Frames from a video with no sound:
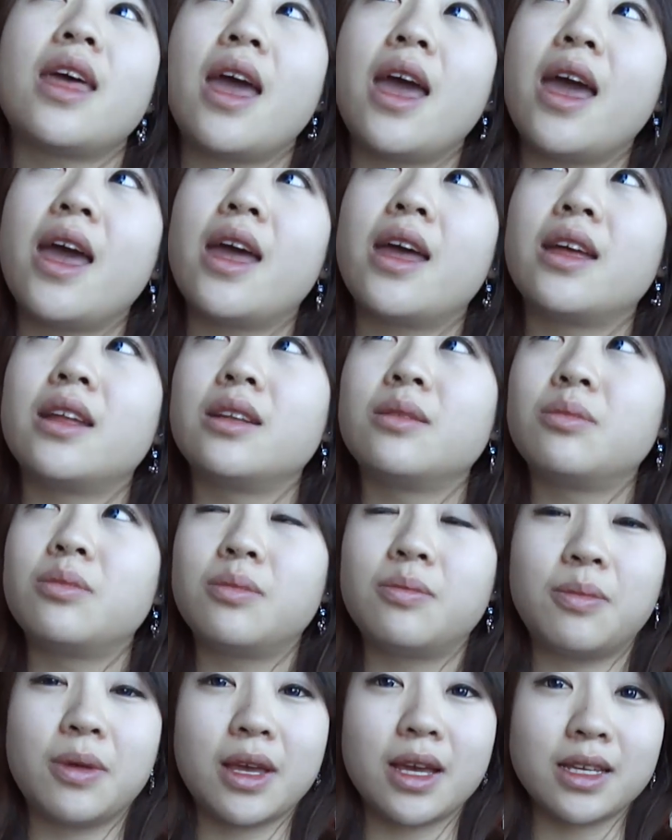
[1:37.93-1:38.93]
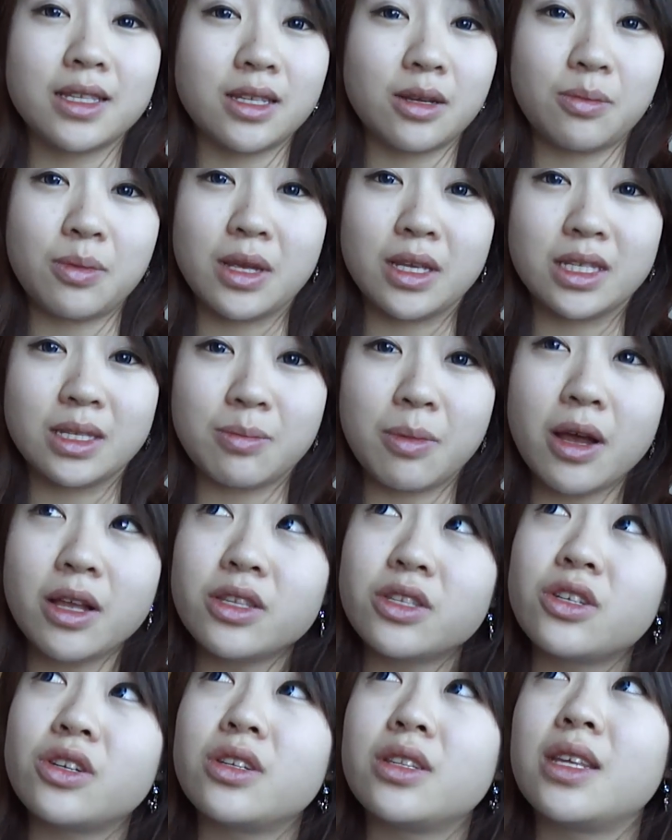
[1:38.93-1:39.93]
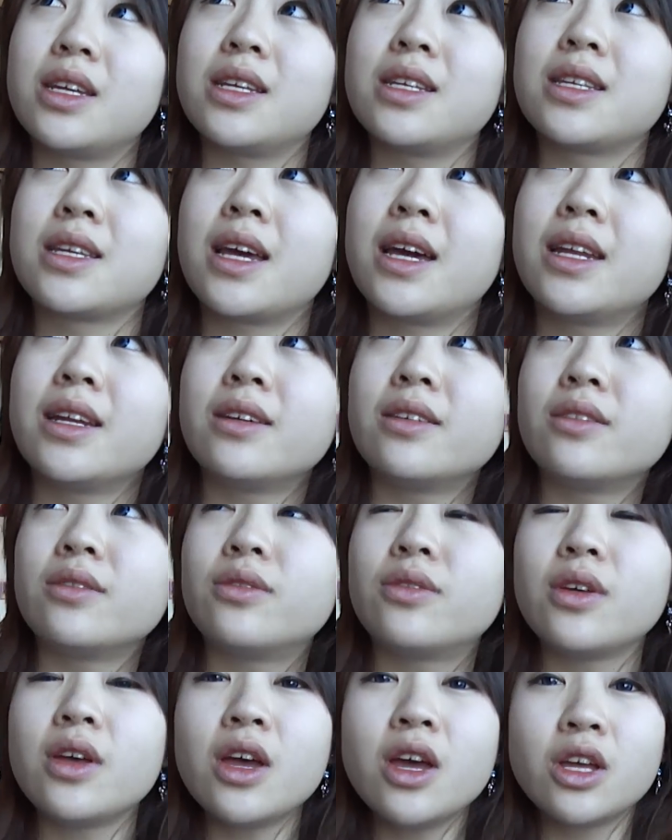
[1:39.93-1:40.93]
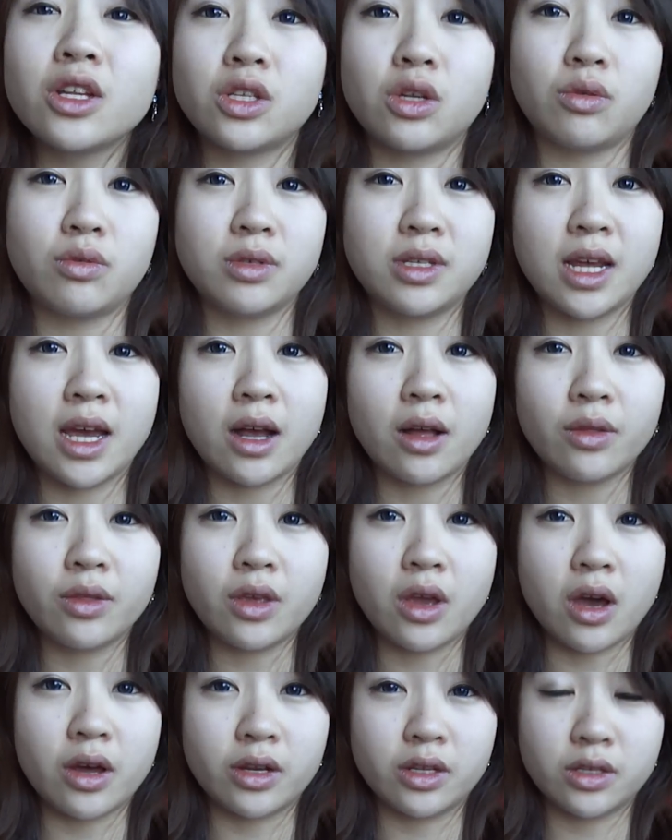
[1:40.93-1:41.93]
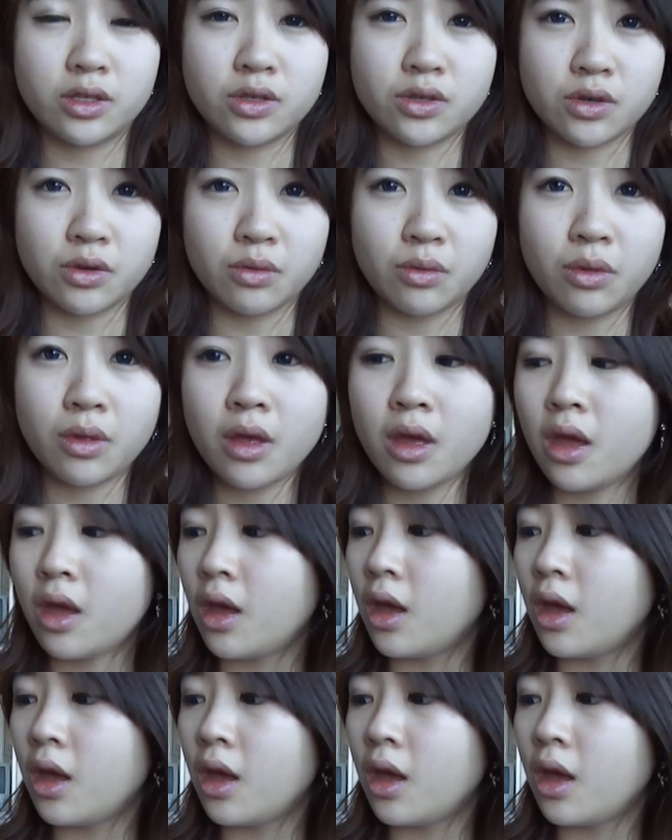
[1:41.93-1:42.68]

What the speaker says: and because they're being sponsored, they kind of don't tell the honest truth.